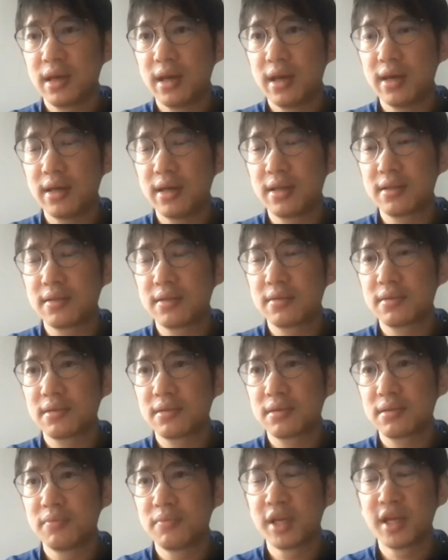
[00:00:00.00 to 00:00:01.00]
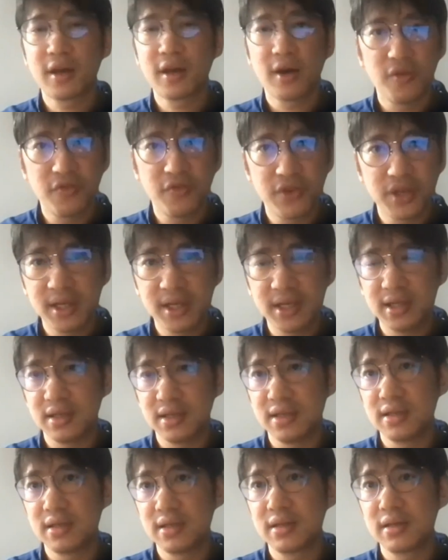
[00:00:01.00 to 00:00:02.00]
and be confident
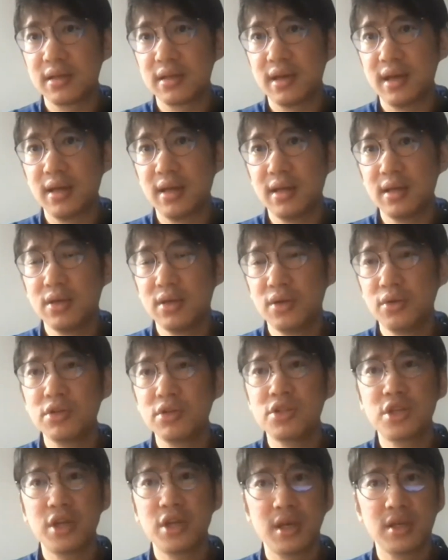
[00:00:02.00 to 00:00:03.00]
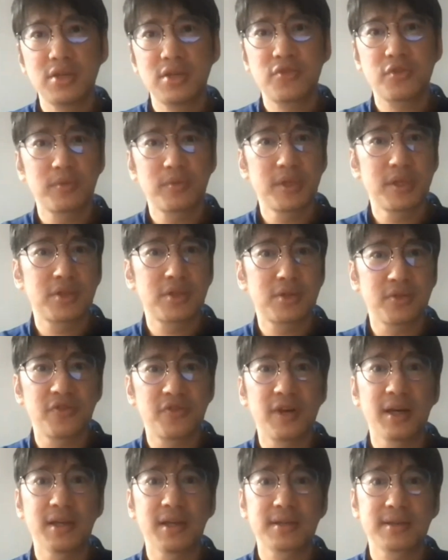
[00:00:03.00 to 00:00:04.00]
in it and don't change from it so
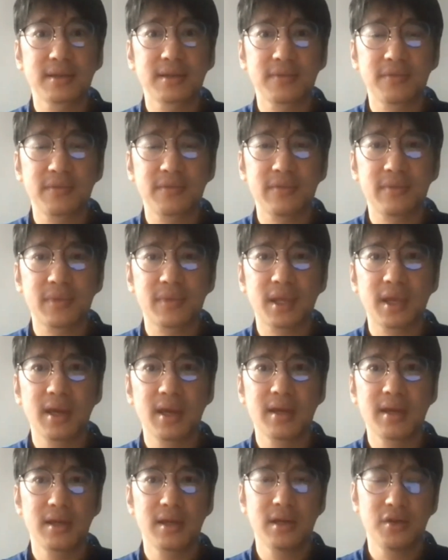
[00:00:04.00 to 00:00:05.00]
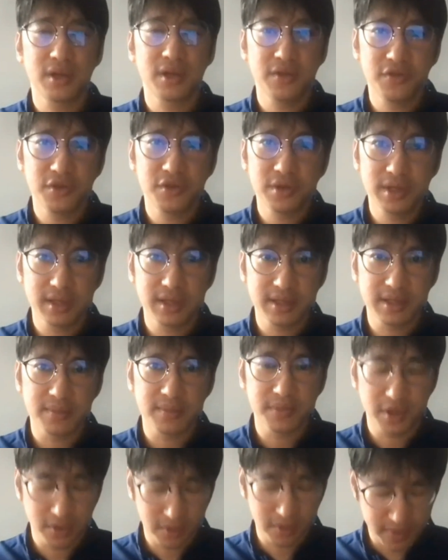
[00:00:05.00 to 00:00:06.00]
fast. And I'll give you an
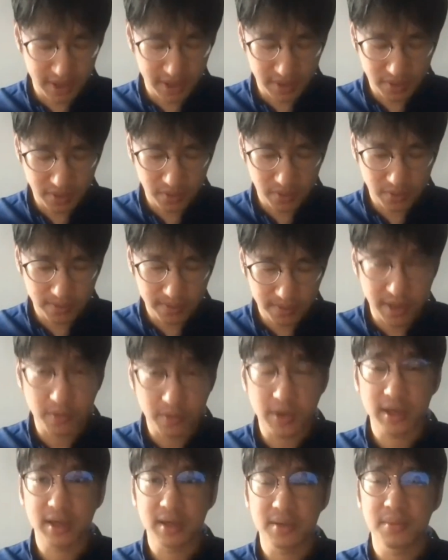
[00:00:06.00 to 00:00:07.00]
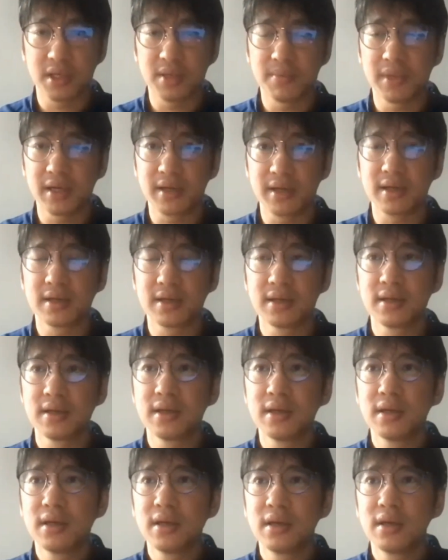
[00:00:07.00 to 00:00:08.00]
example by what I mean by that.
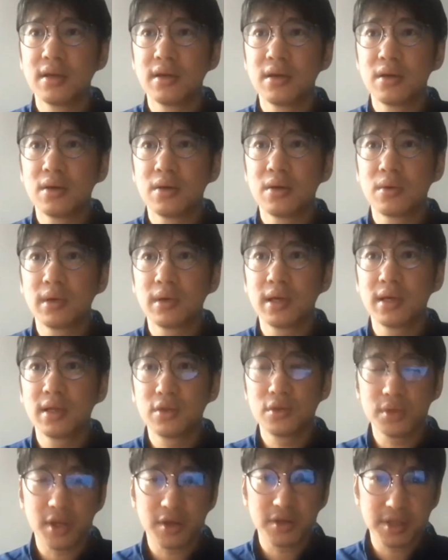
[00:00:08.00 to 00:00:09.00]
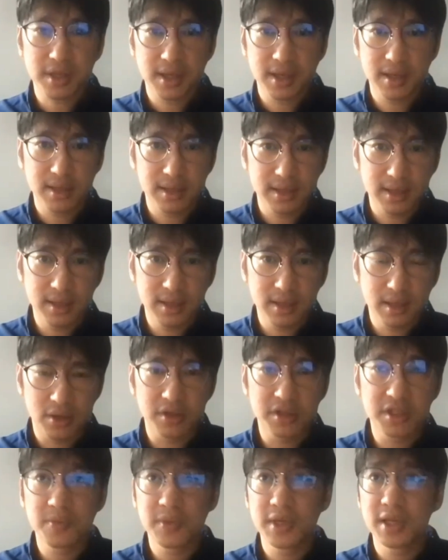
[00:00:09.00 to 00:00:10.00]
In 2018,
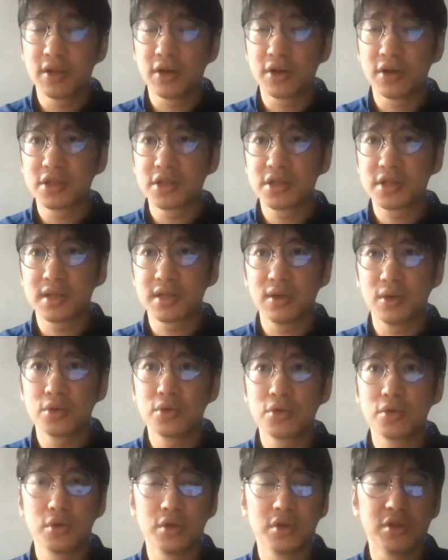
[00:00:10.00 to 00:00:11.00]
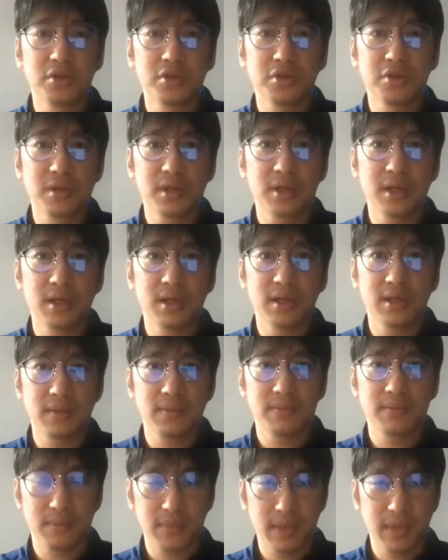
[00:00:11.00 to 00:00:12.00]
Honestbee launched the O2O
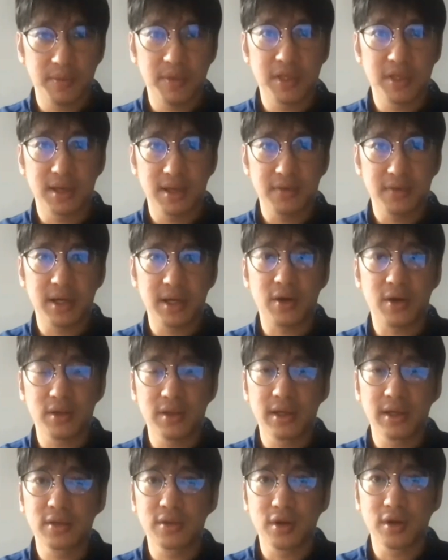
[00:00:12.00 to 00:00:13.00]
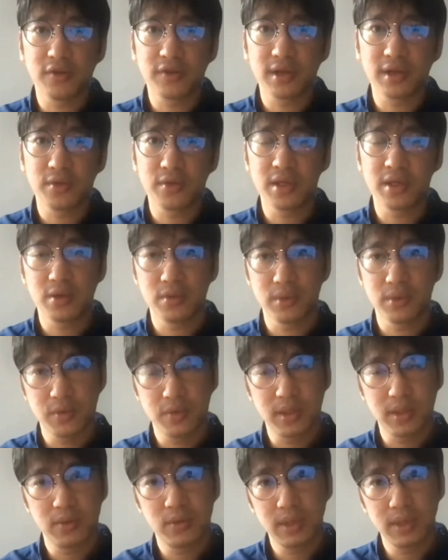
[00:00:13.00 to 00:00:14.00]
habitat, right? Online to offline retail.
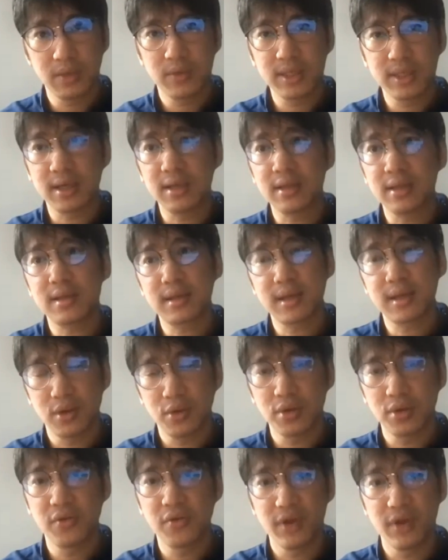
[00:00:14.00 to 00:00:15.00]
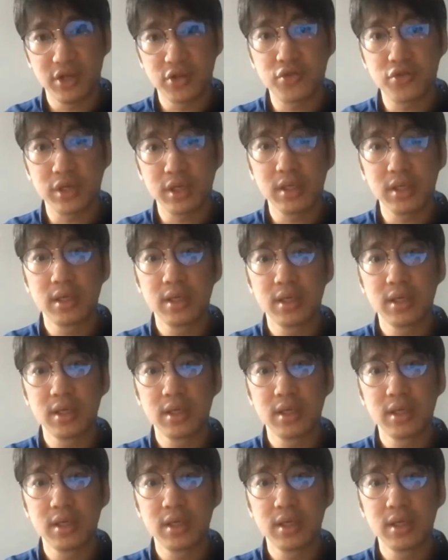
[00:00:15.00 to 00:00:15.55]
We started taking our own inventory.